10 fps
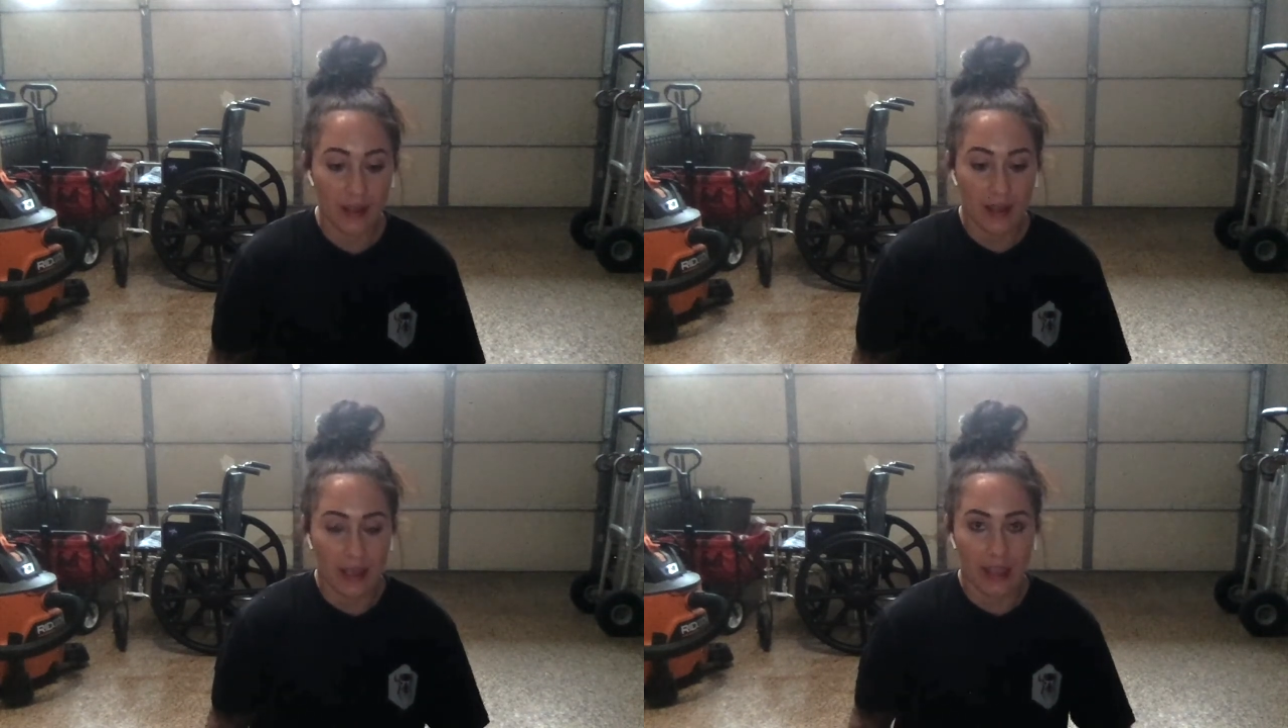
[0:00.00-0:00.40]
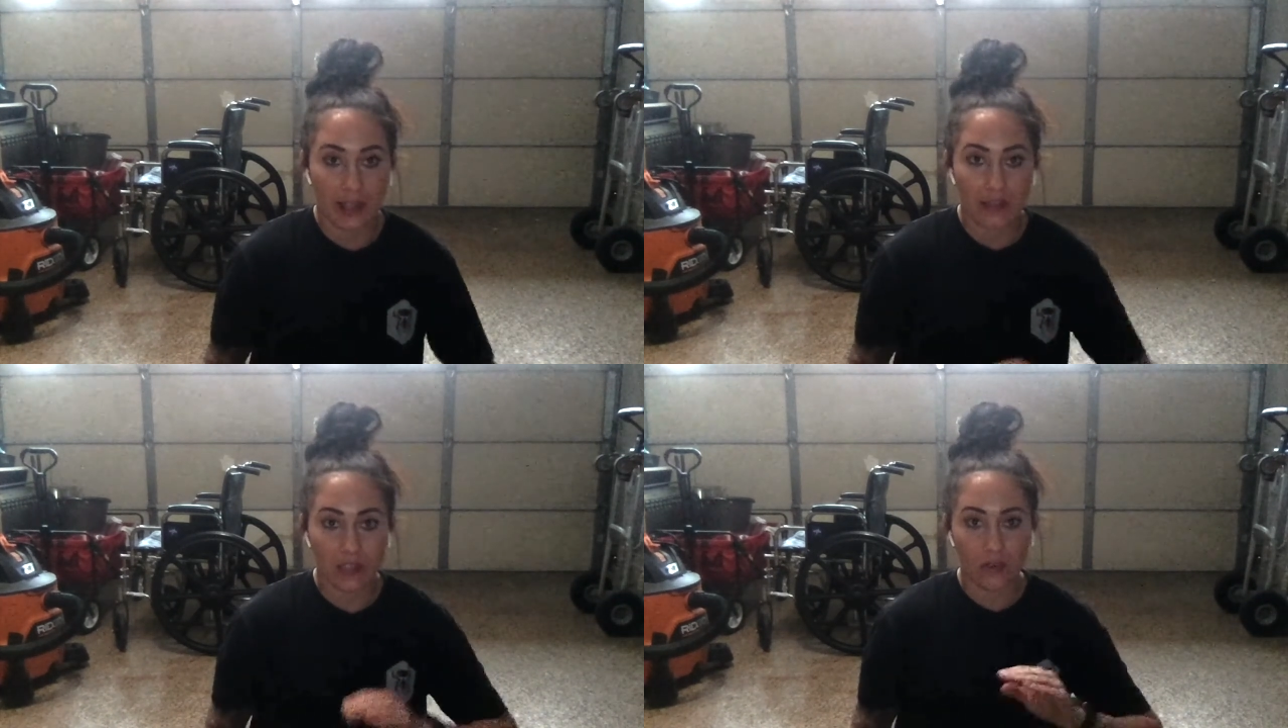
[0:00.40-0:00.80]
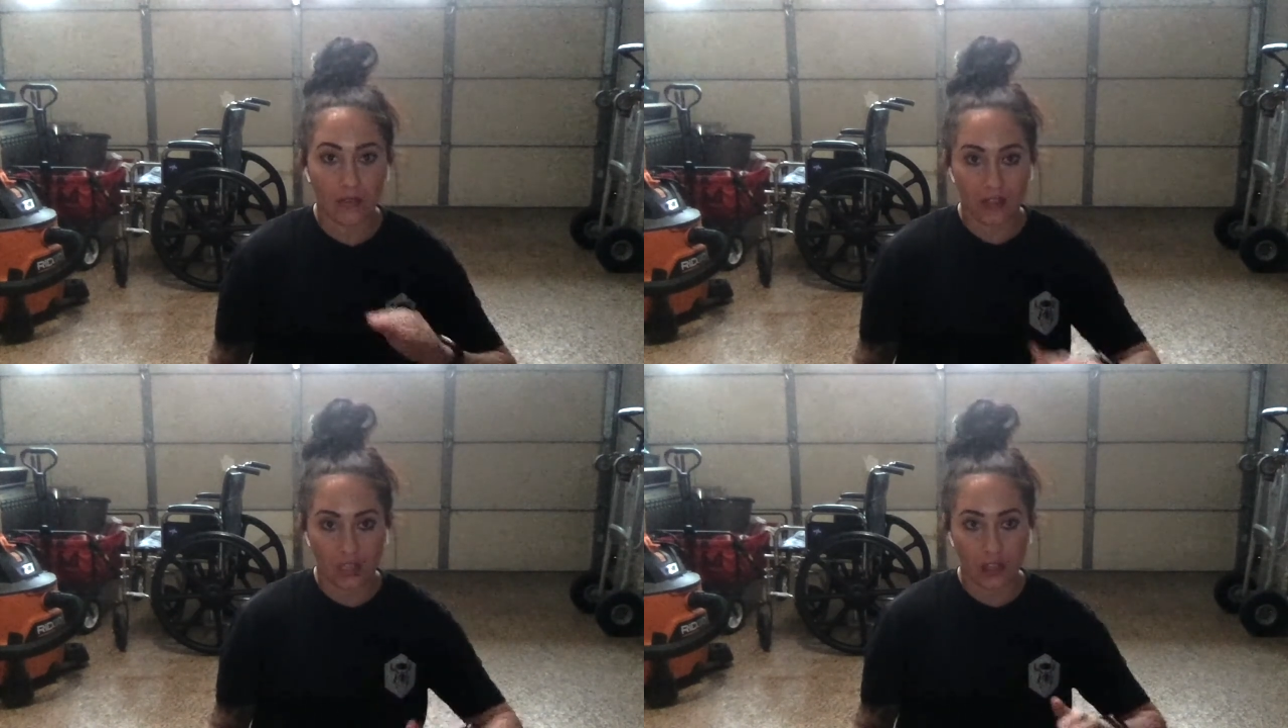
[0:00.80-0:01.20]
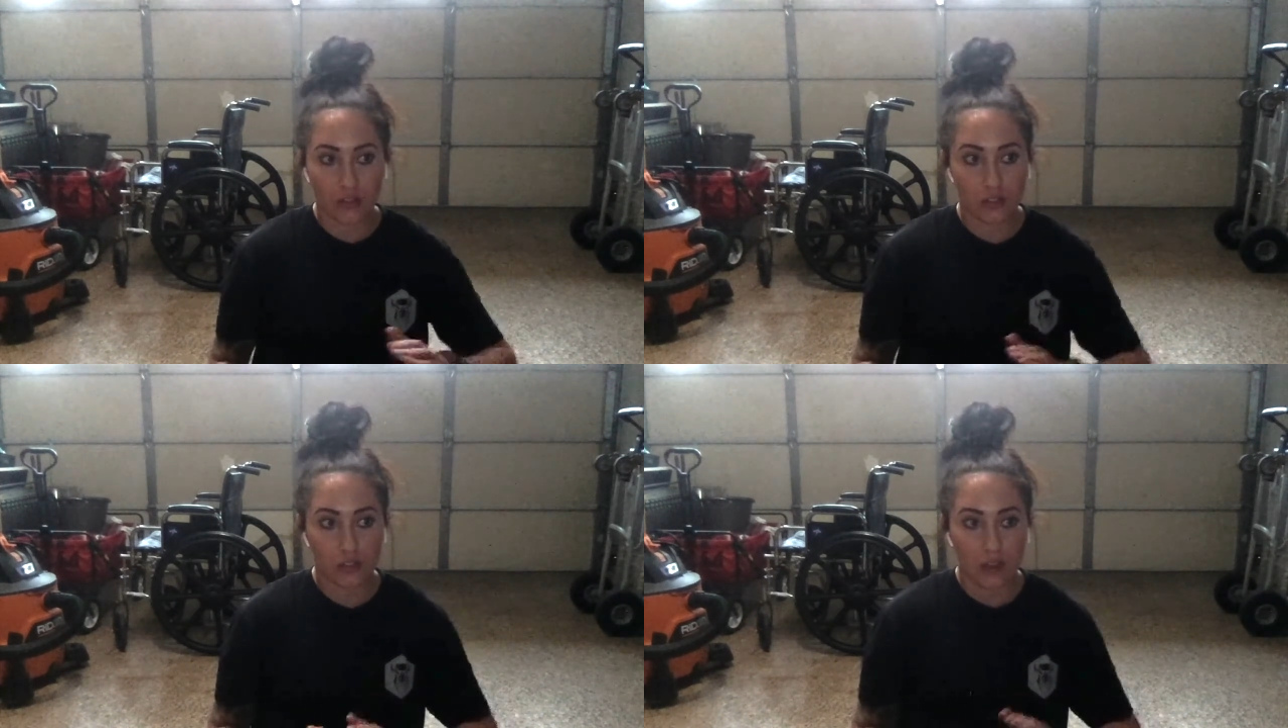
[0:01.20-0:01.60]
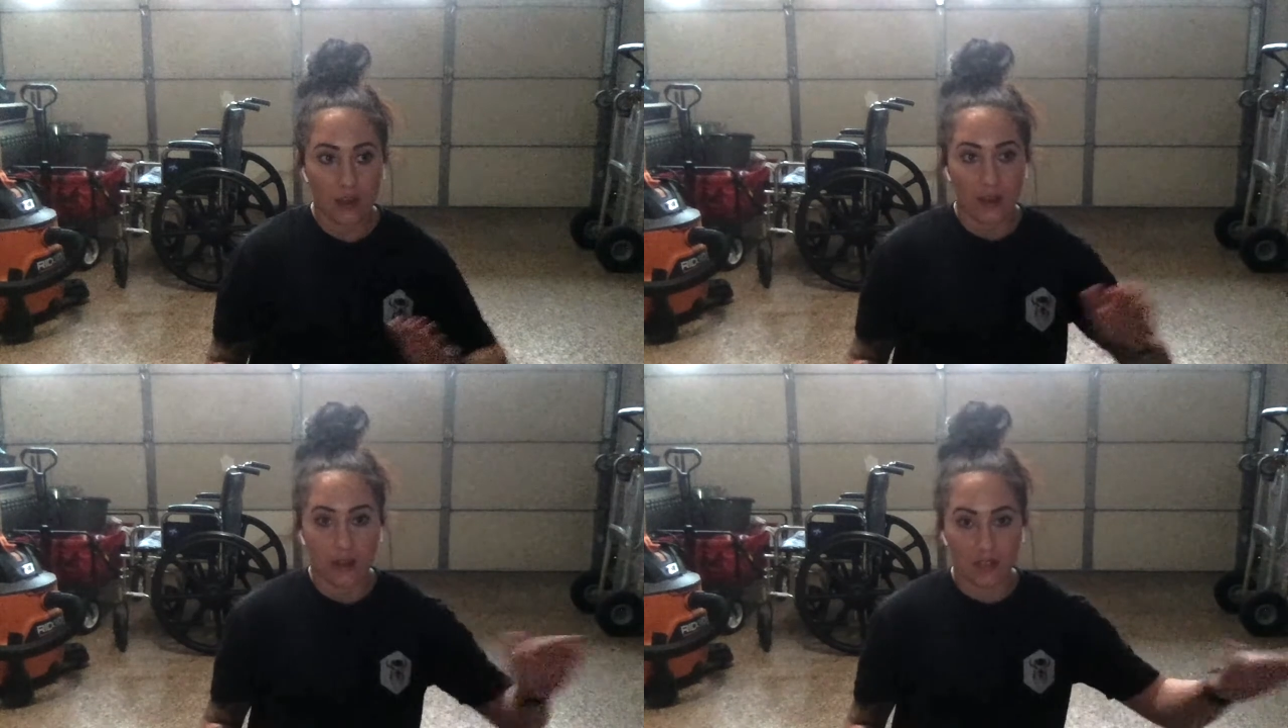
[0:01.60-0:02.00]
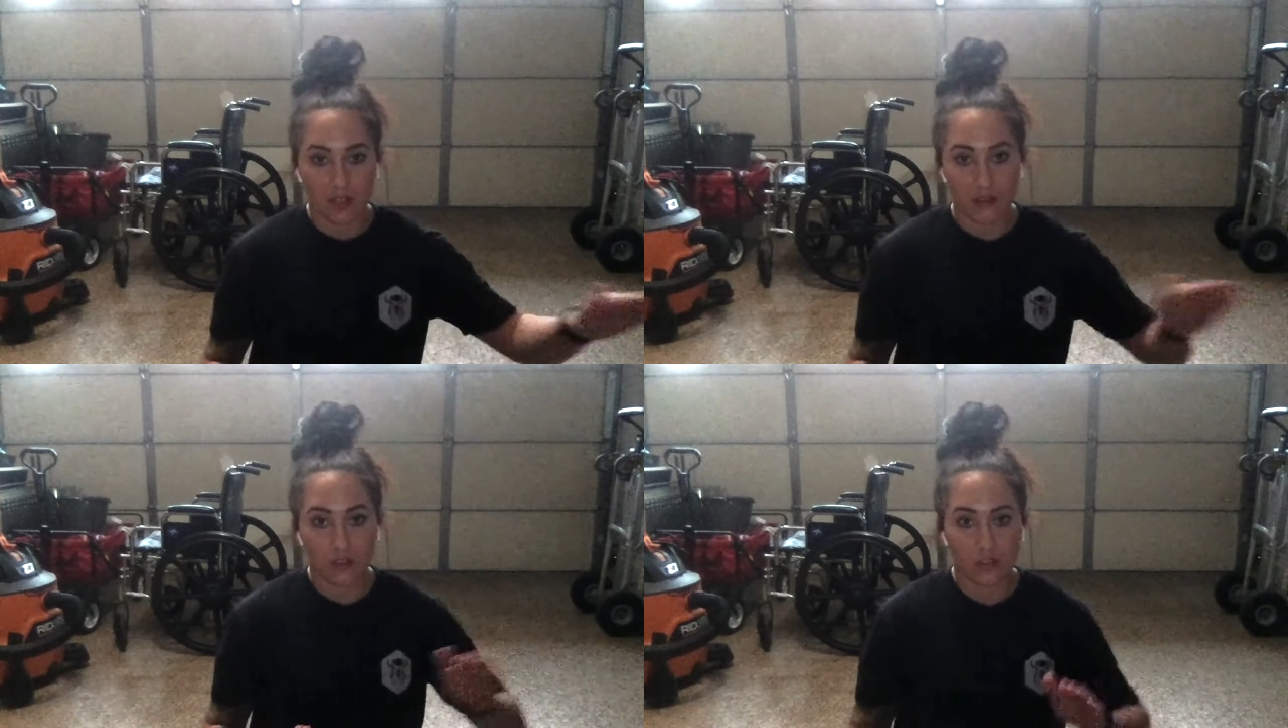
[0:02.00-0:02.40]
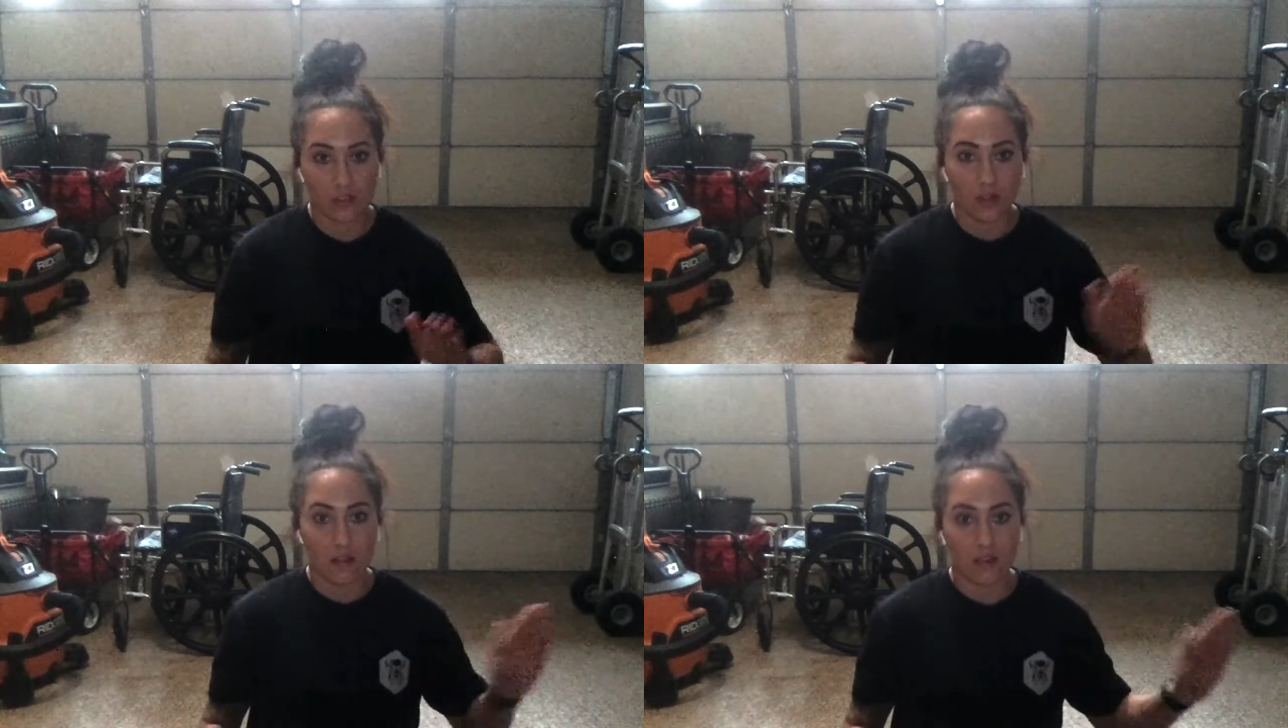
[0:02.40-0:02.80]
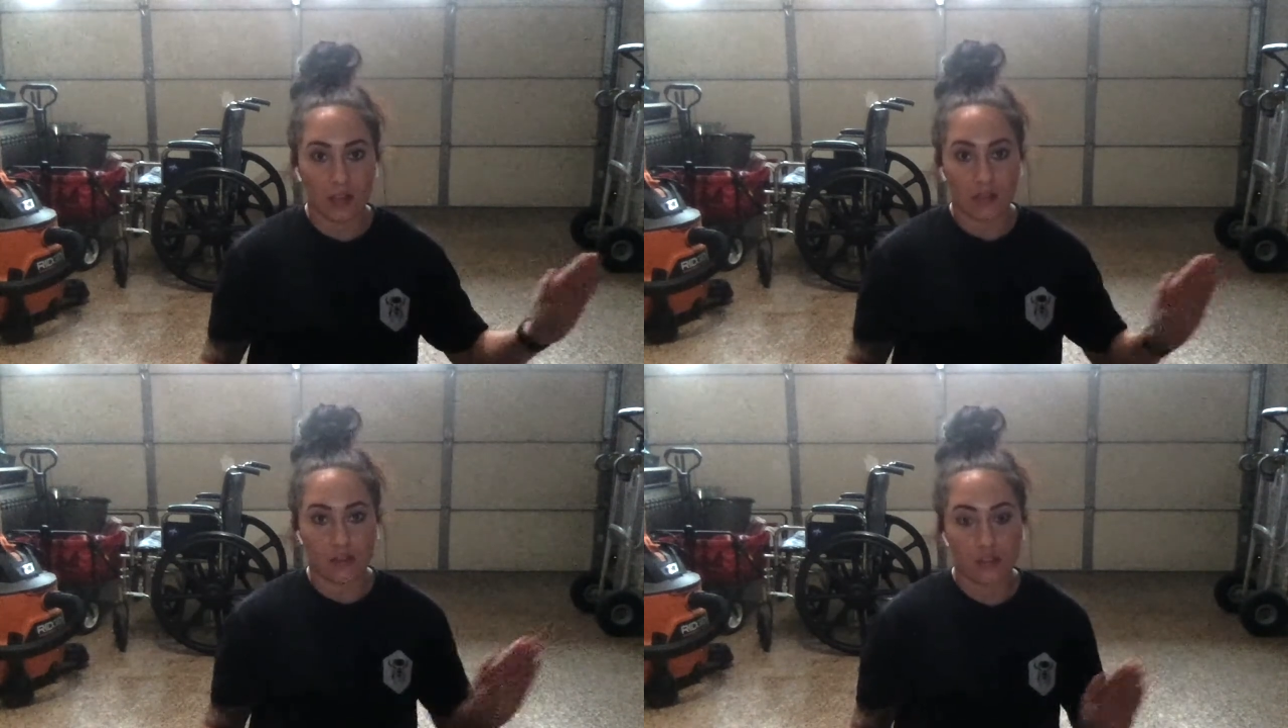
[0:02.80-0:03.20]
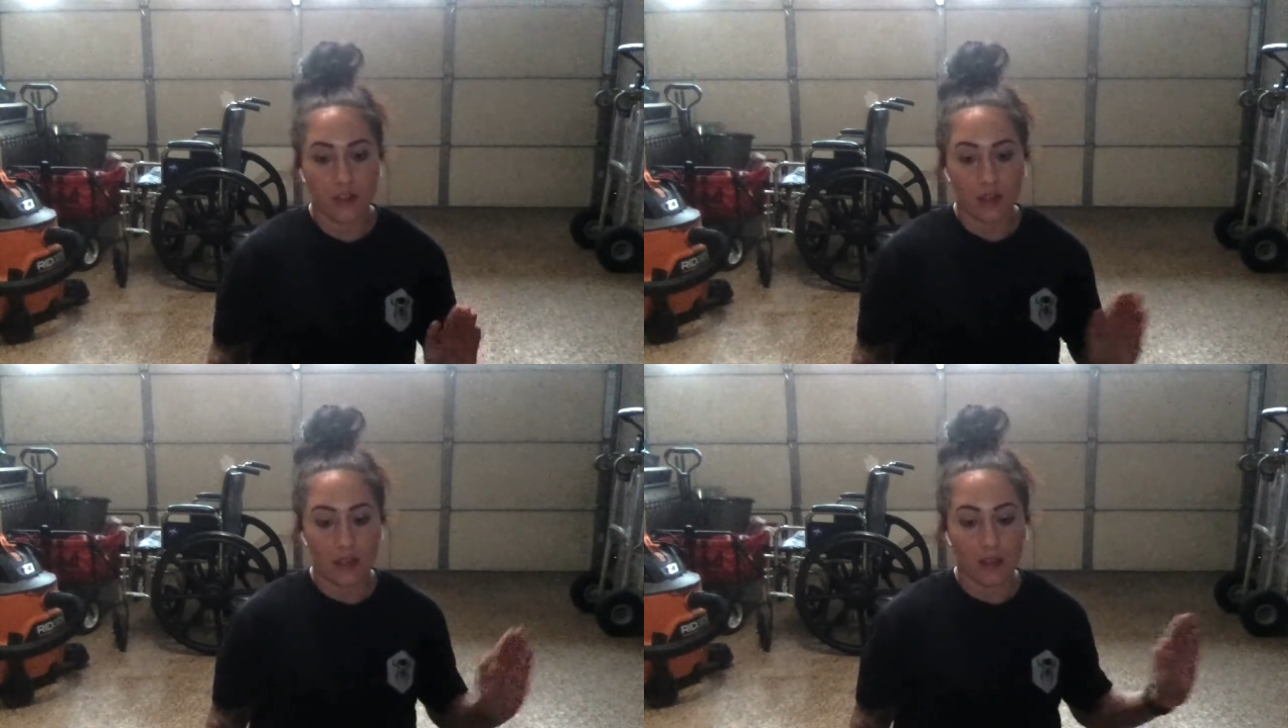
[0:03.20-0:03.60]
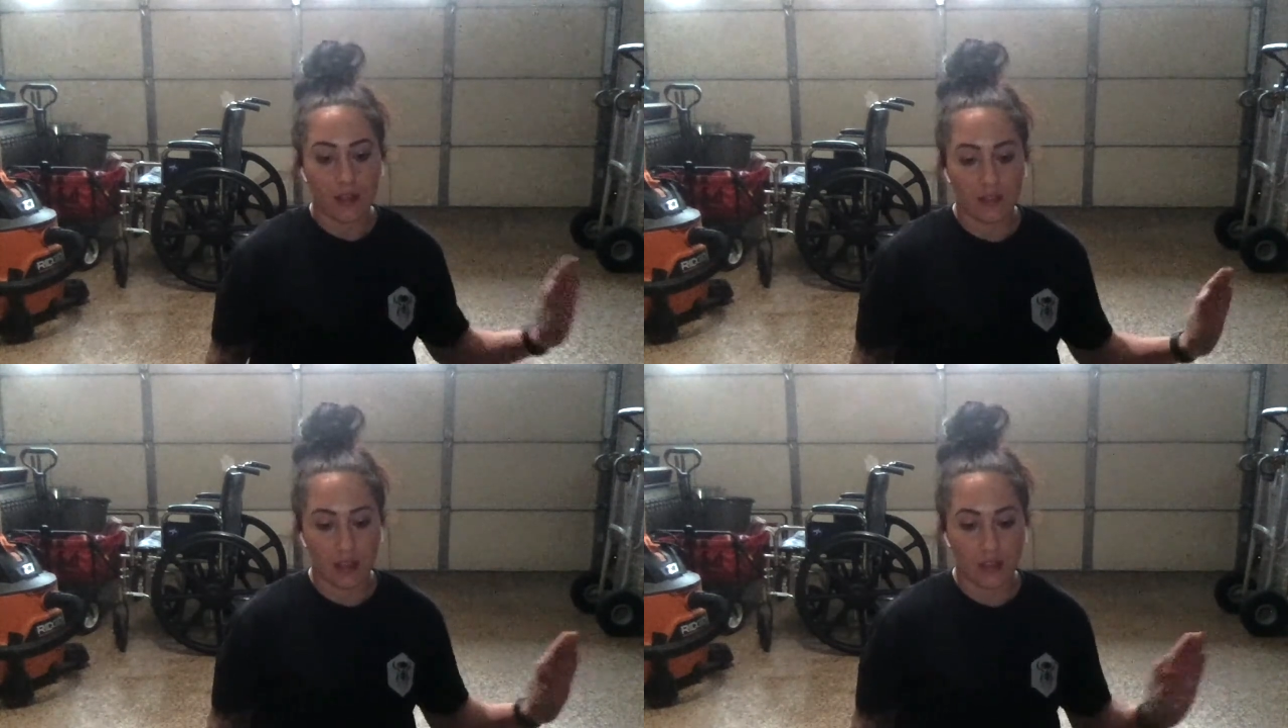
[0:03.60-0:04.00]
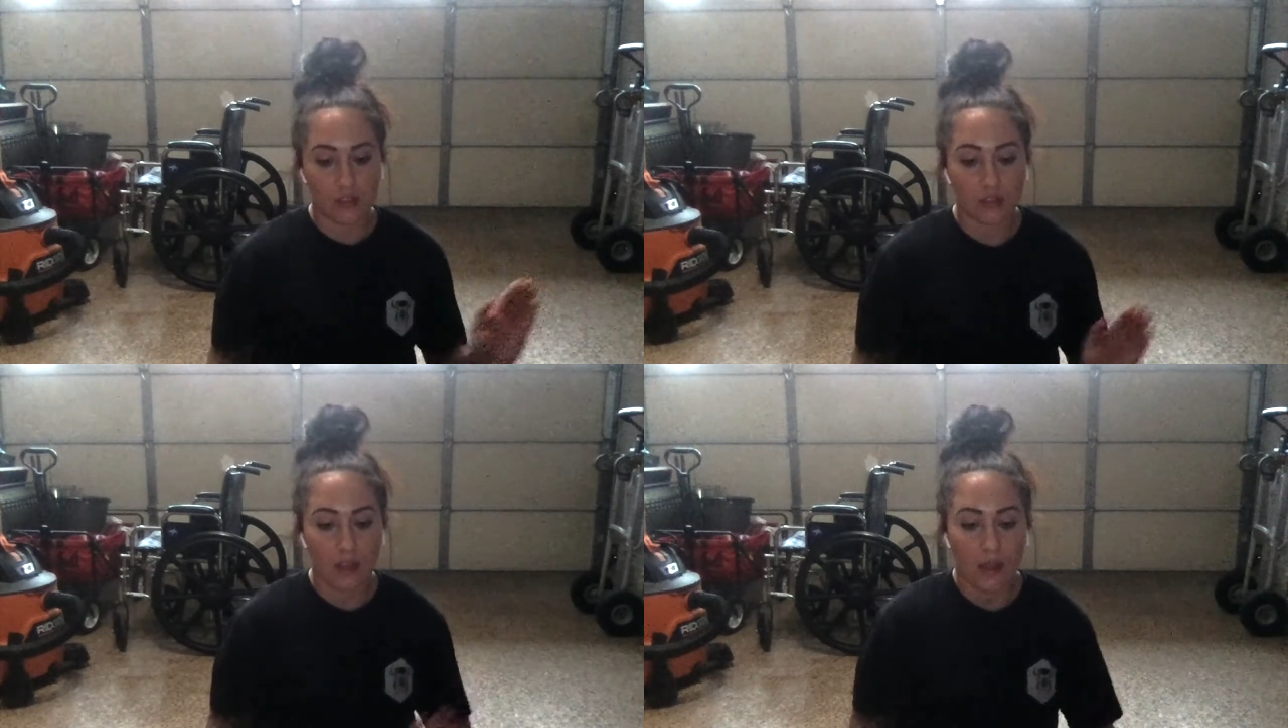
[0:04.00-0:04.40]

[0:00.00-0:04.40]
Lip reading: and continue to touch, touch, touch, and touch.